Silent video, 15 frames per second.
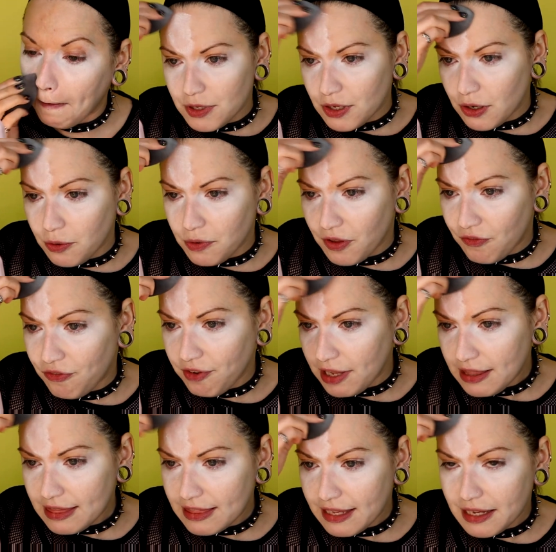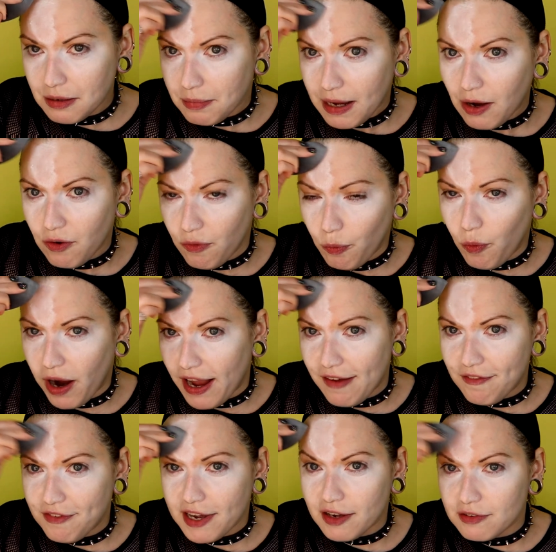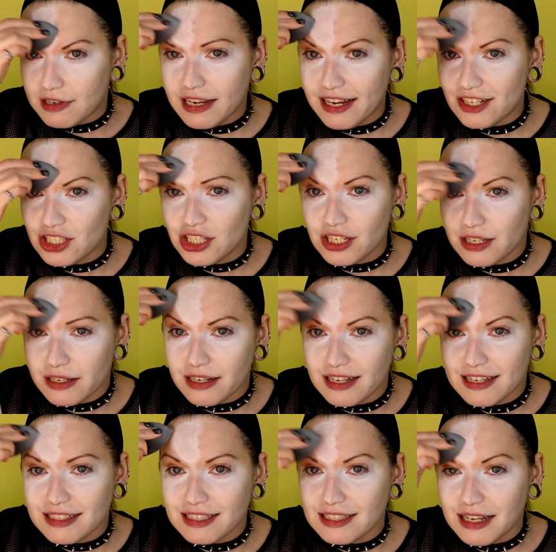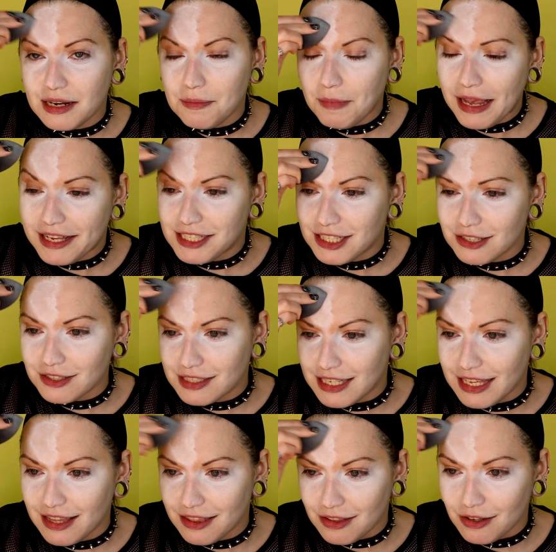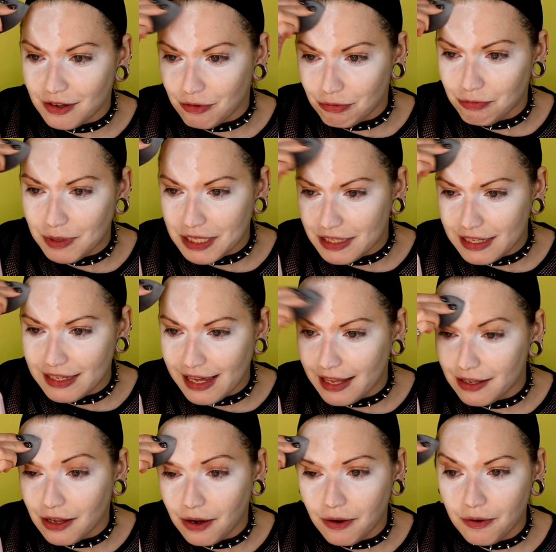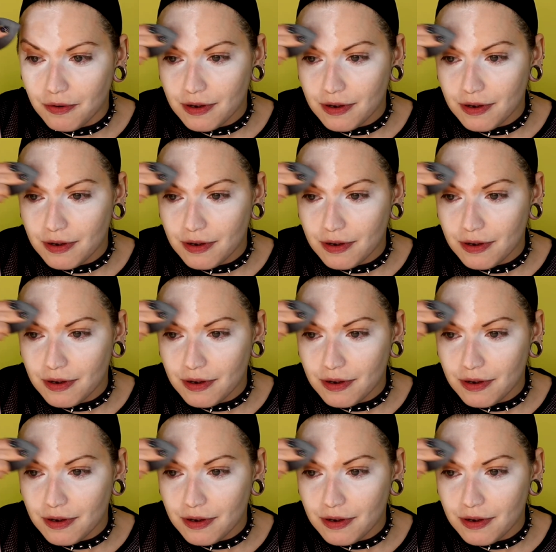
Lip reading: You know, the fun thing about white foundation is that it makes your teeth look really yellow.